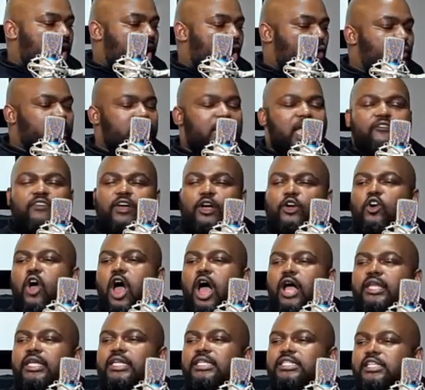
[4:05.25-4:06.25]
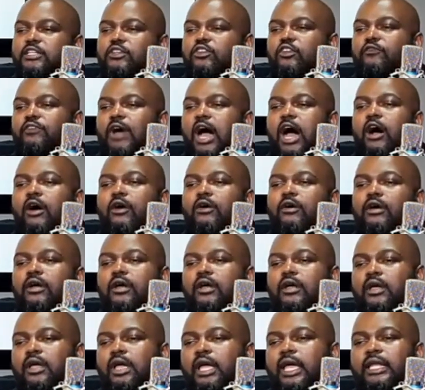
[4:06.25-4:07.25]
are we ever cognizant of how
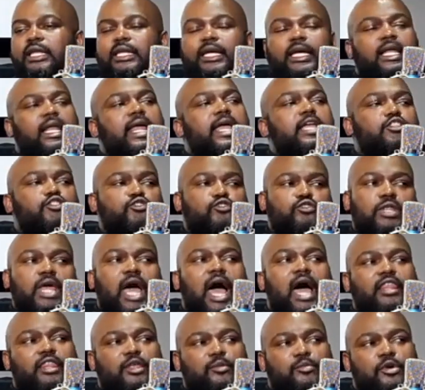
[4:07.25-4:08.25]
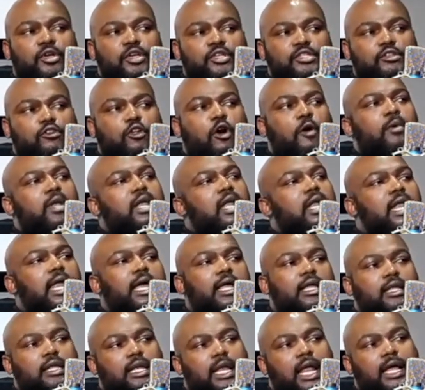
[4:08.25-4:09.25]
it relates to the other person? I'm
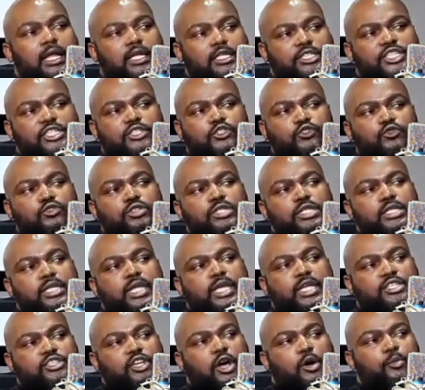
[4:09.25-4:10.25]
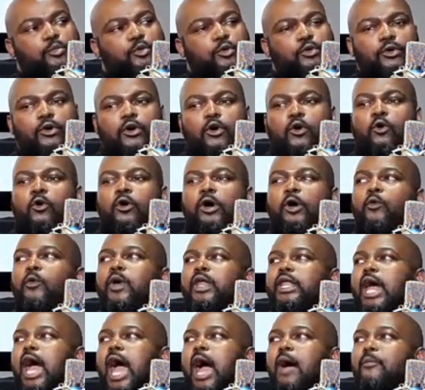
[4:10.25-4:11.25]
gonna just using the example,
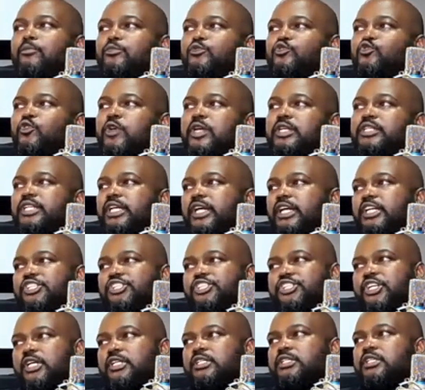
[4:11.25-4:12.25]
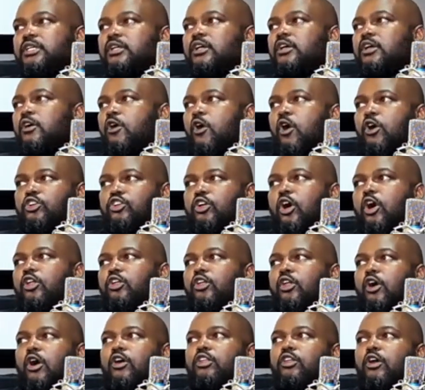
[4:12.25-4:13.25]
when I'm tweeting a shit
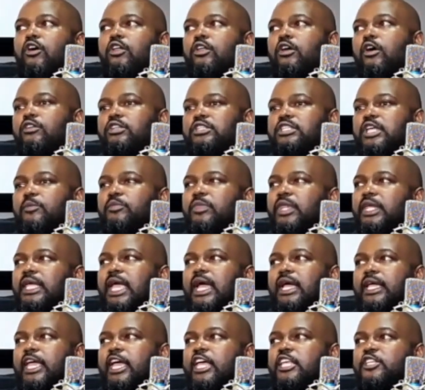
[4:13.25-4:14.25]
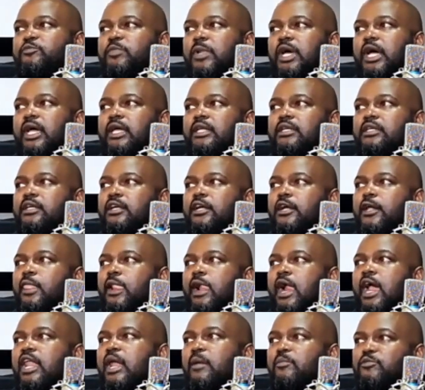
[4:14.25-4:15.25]
on something like Casper, right,
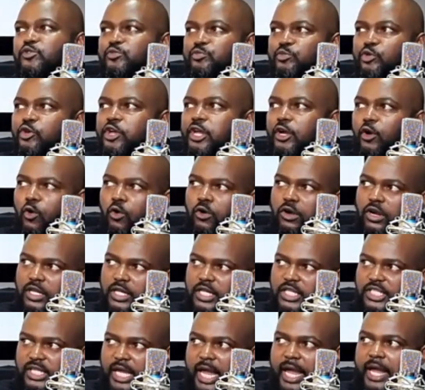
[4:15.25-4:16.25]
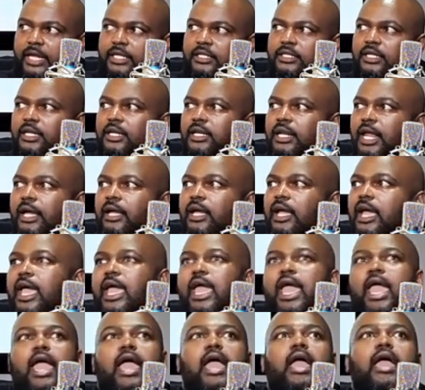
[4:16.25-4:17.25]
and I'm spewing all of this hate,
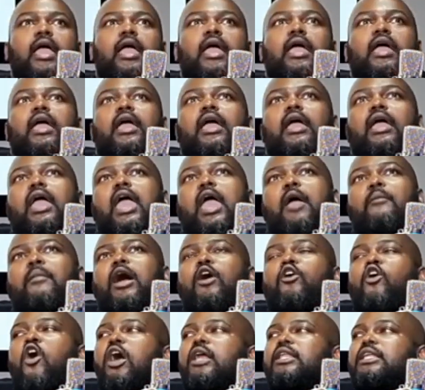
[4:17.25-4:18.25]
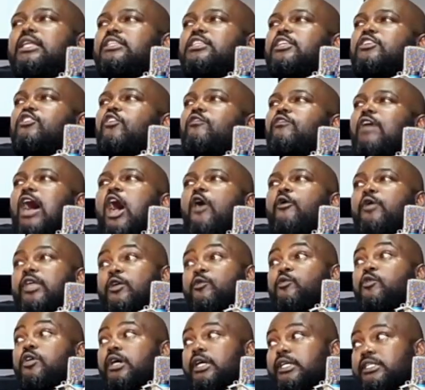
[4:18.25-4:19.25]
am I cognizant of how he
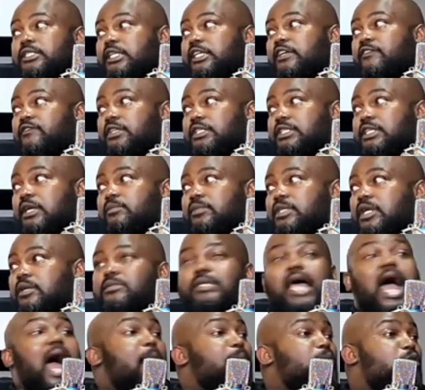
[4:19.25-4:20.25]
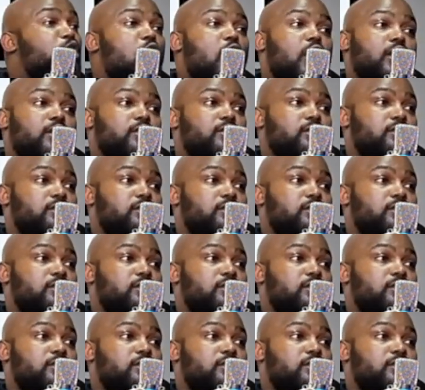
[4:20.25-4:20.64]
will receive it sometimes? I'm not.